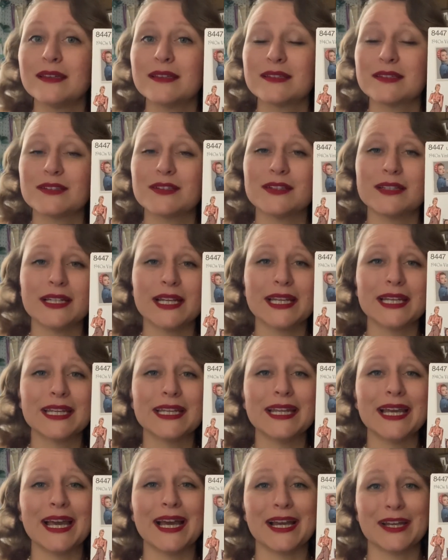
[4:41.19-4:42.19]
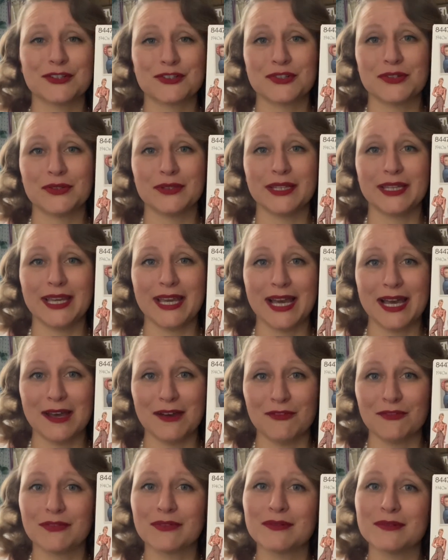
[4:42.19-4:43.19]
so that I can actually
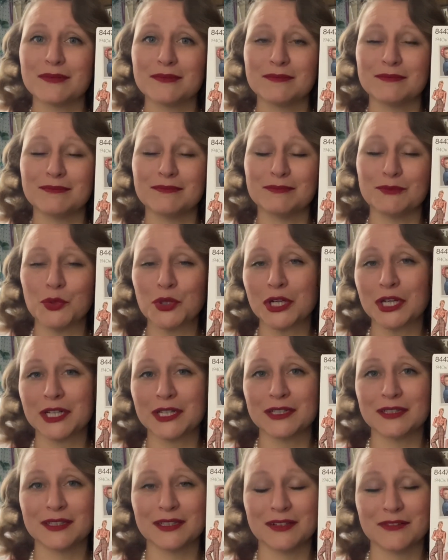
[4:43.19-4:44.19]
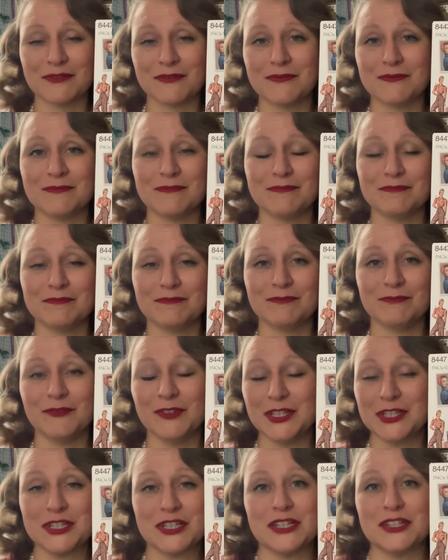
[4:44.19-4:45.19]
have more
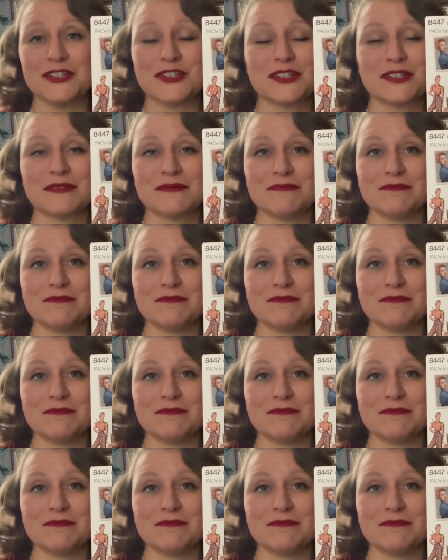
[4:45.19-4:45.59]
vintage